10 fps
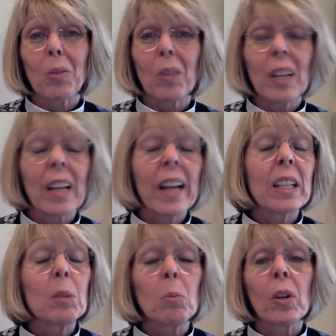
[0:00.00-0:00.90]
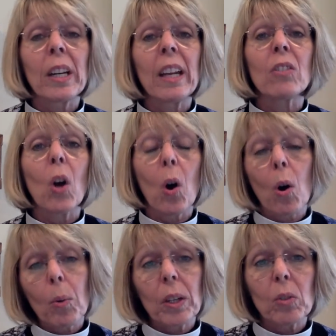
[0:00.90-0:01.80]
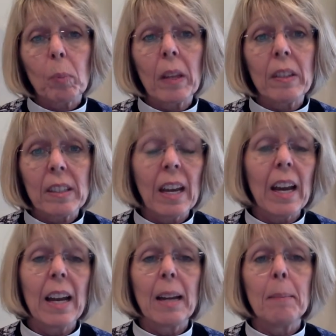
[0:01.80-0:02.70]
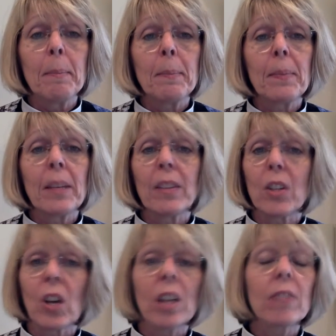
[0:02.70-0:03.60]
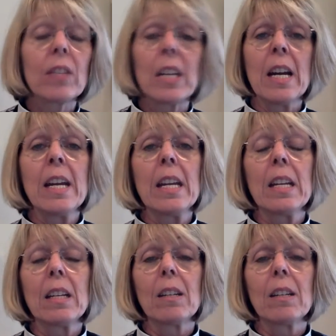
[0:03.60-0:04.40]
three o'clock in the morning has always been the time in the dark of the night